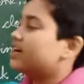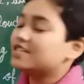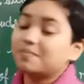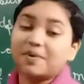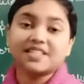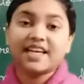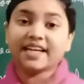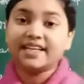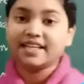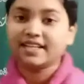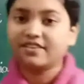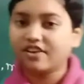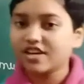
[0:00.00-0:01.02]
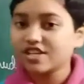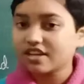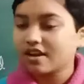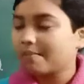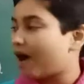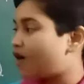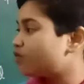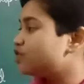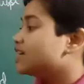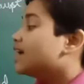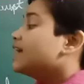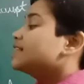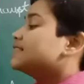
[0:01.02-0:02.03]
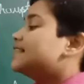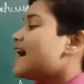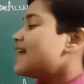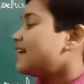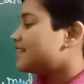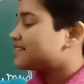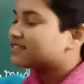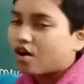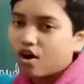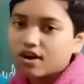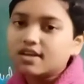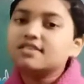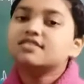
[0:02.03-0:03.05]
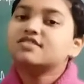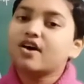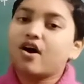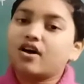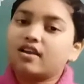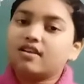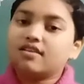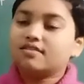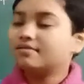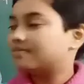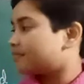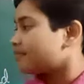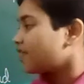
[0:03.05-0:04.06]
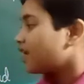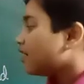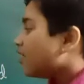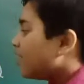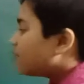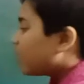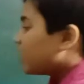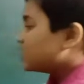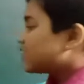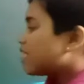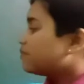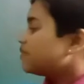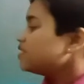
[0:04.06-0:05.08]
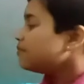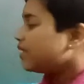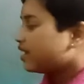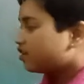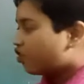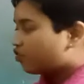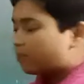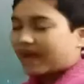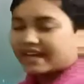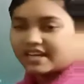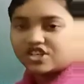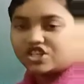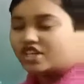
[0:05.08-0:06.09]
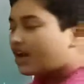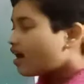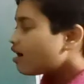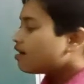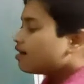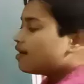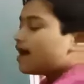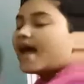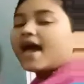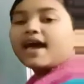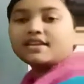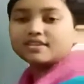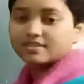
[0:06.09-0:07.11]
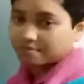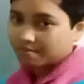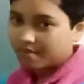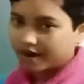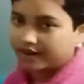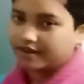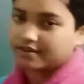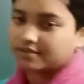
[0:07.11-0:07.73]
is present in greater amount, that is called salt. For example, milk of magnesia and mud.